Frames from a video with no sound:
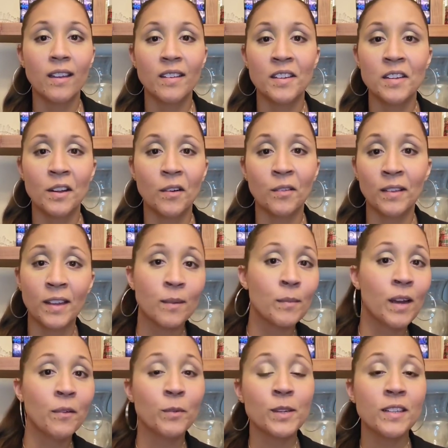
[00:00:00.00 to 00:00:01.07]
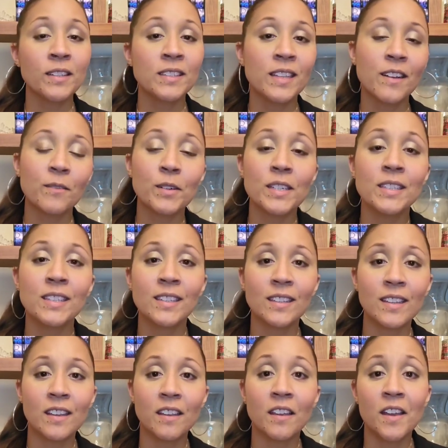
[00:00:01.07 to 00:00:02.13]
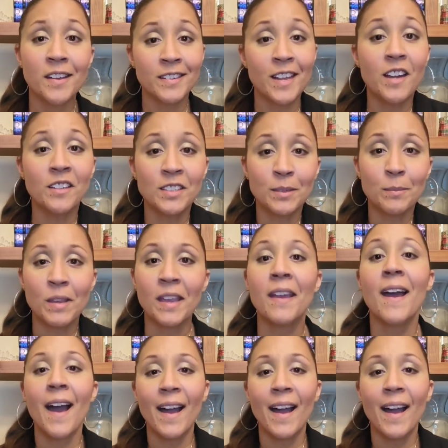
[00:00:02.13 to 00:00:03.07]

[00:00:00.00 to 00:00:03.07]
You know, like my reel said recently, talk to me.